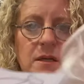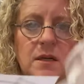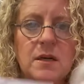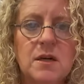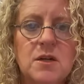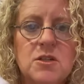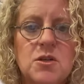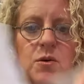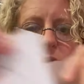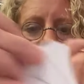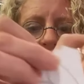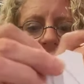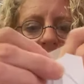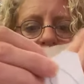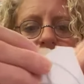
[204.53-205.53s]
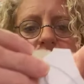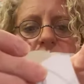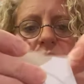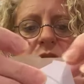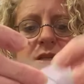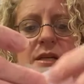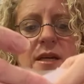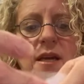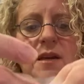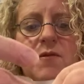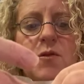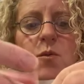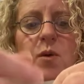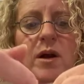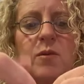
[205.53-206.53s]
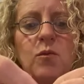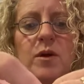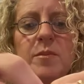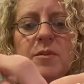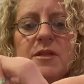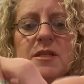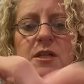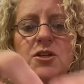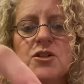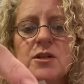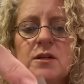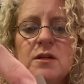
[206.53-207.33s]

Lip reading: So even after you stick it, if you want to reposition.